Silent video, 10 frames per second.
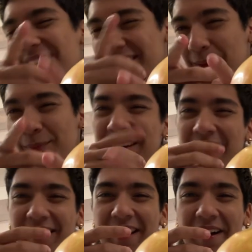Something
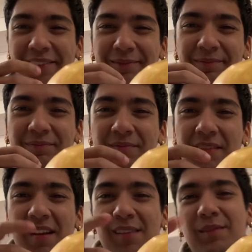like that.
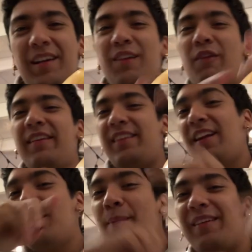And if I
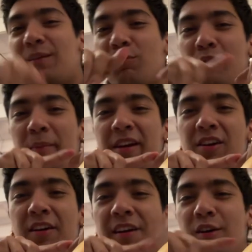set it up as a
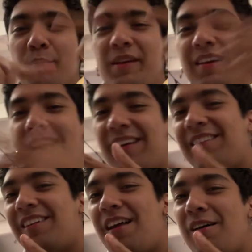premiere, it'll be like
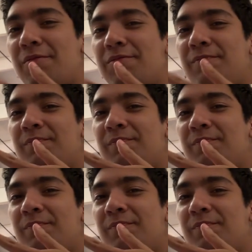it's live.